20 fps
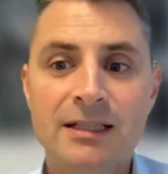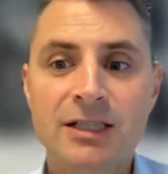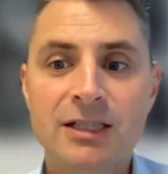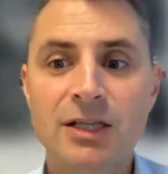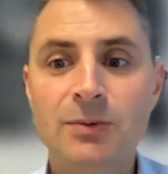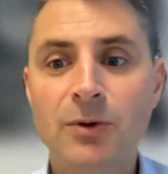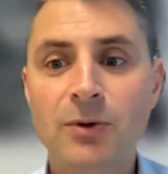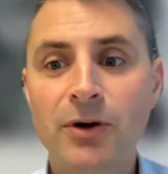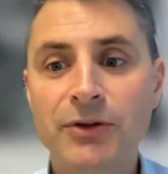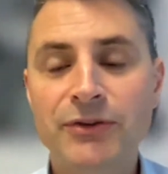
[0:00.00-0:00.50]

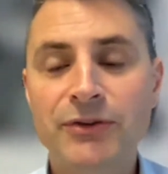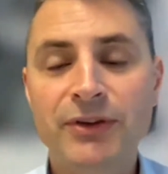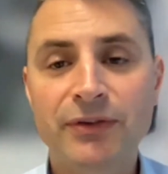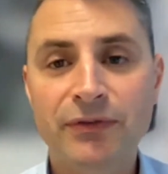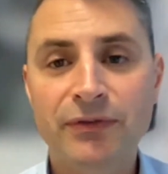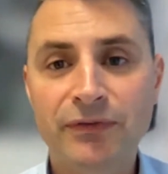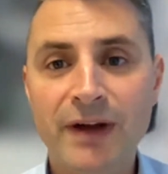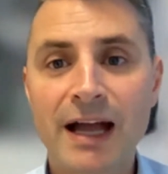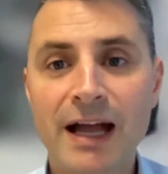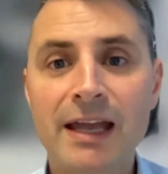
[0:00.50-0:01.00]
towards the
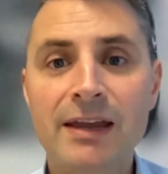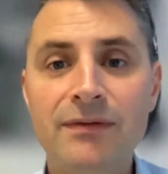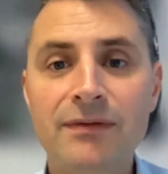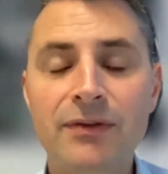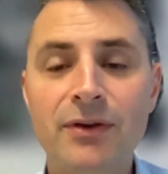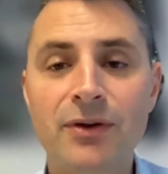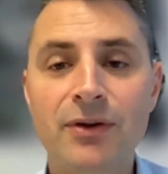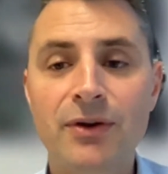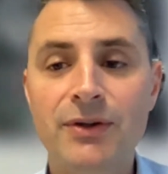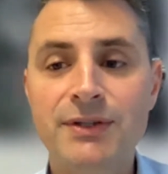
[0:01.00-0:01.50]
5
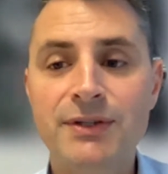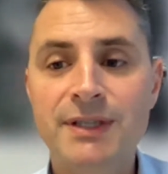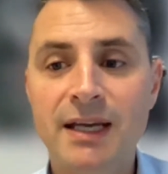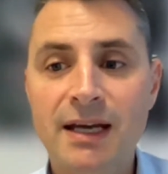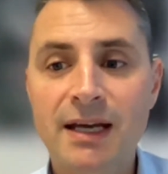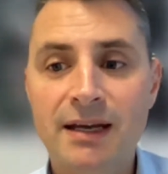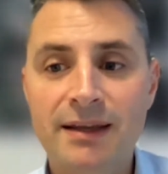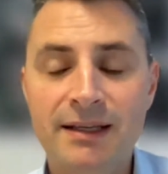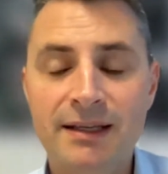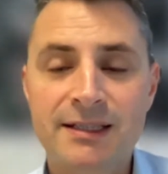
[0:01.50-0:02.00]
years
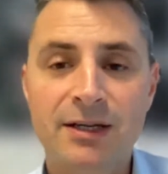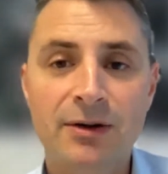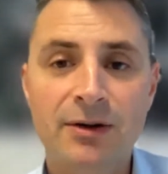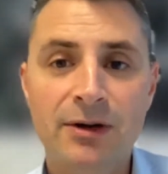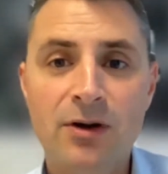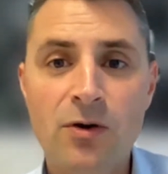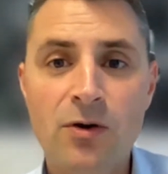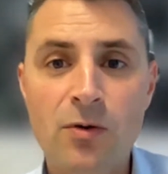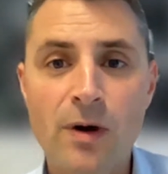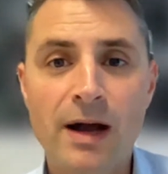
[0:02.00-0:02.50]
that are
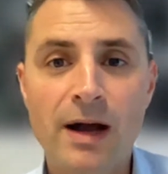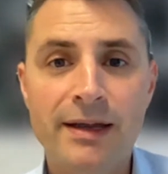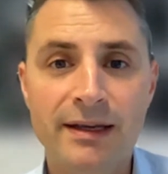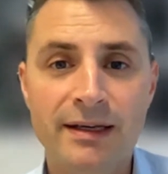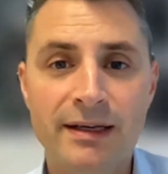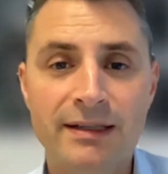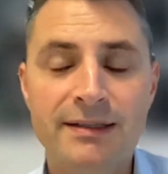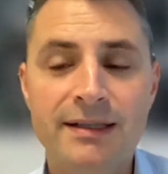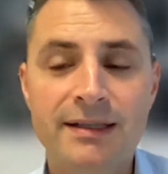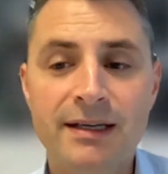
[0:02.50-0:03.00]

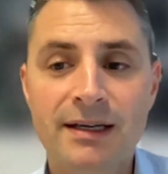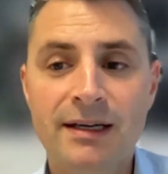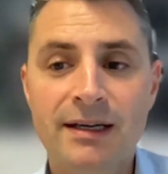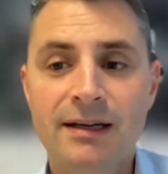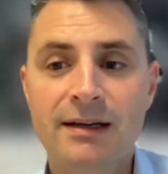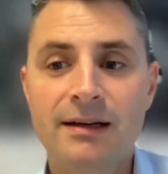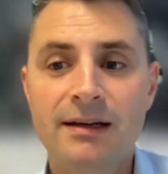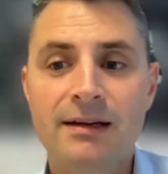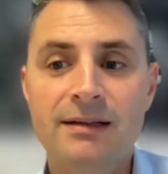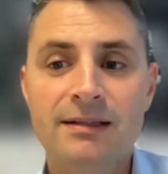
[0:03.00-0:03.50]
required
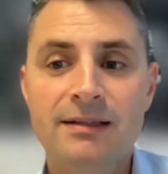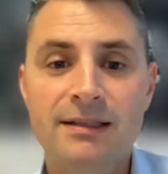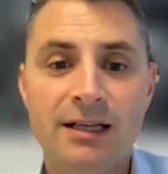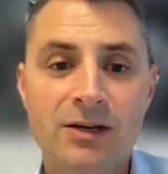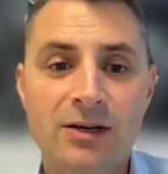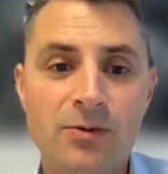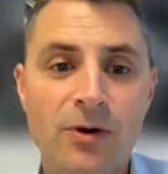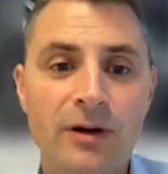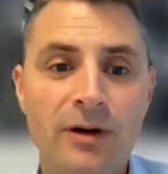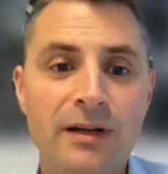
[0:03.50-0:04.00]

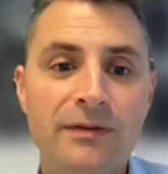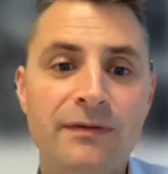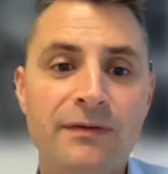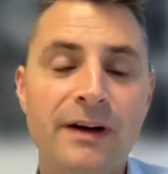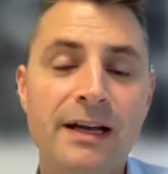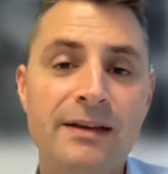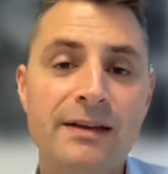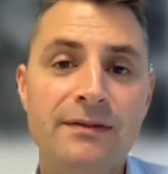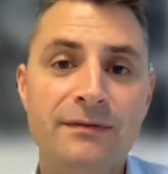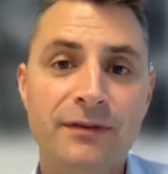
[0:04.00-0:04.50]
to
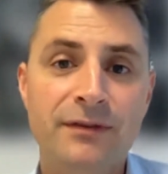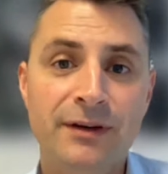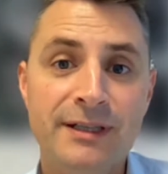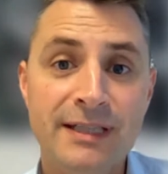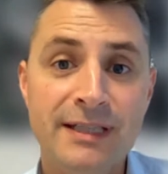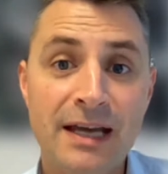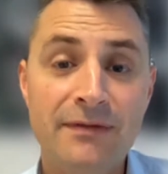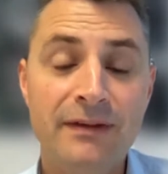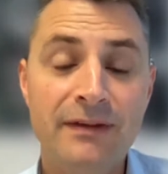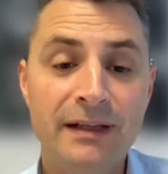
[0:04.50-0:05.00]
qualify for
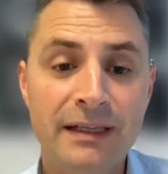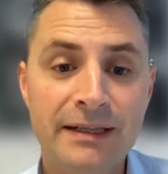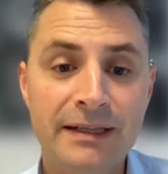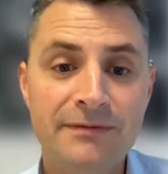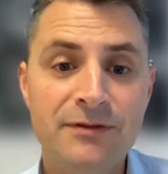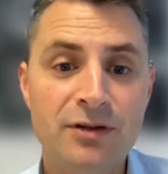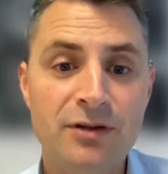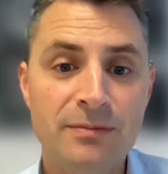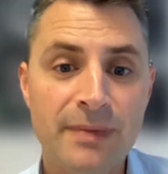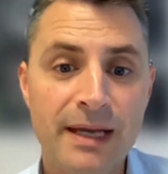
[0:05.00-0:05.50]
indefinite
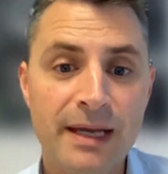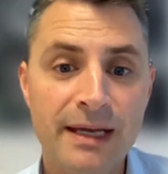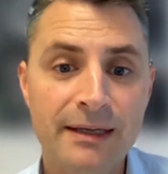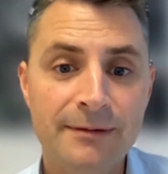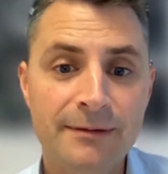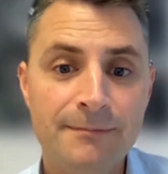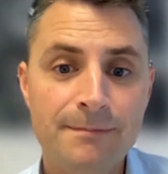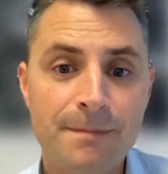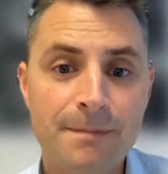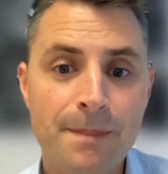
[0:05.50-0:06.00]
leave to
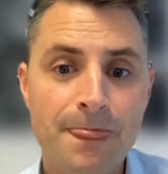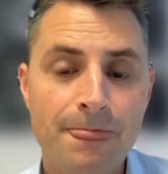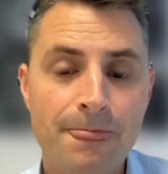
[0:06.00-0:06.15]
remain.